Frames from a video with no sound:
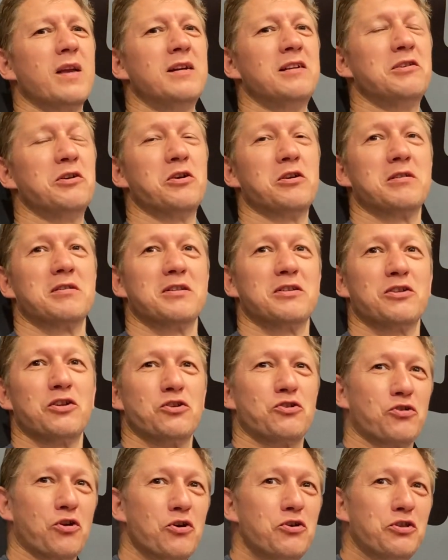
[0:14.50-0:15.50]
Look, the
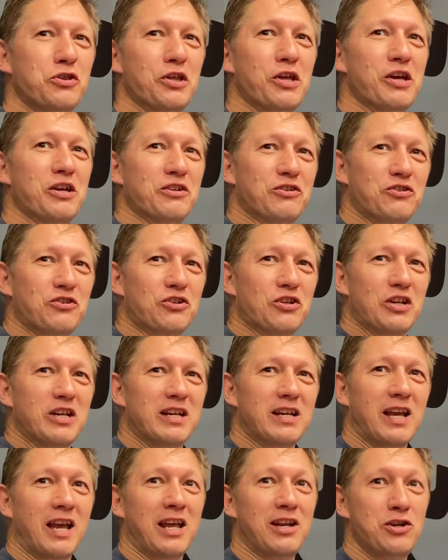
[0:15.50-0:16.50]
truth is,
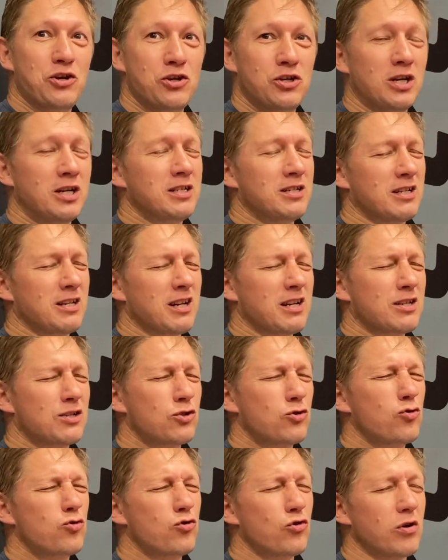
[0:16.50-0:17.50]
and Eugene's an
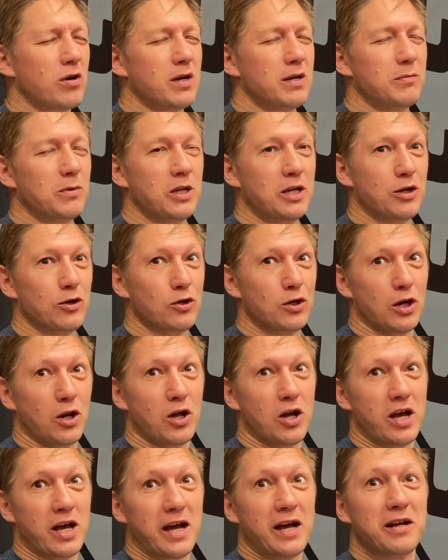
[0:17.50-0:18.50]
extremely good
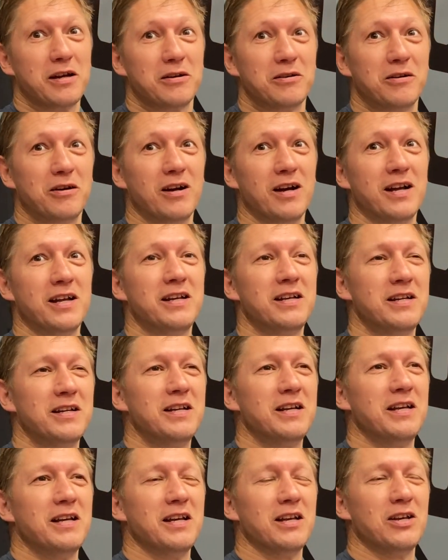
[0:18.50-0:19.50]
liar, right,
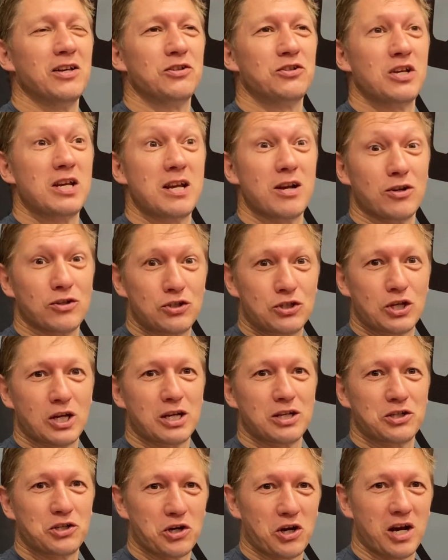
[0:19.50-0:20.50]
is he got sick
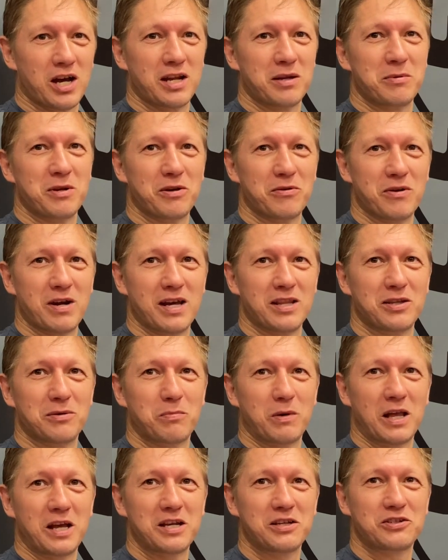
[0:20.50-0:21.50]
and tired of me around the
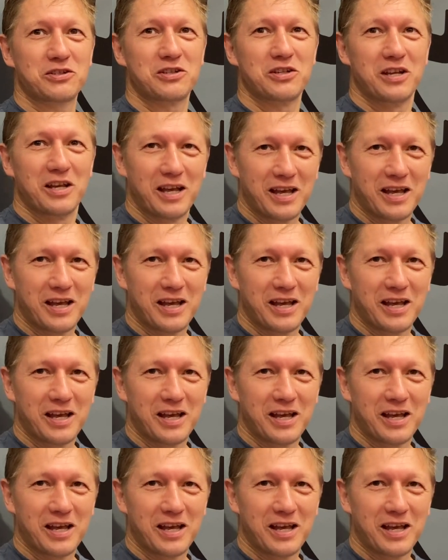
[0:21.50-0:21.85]
place.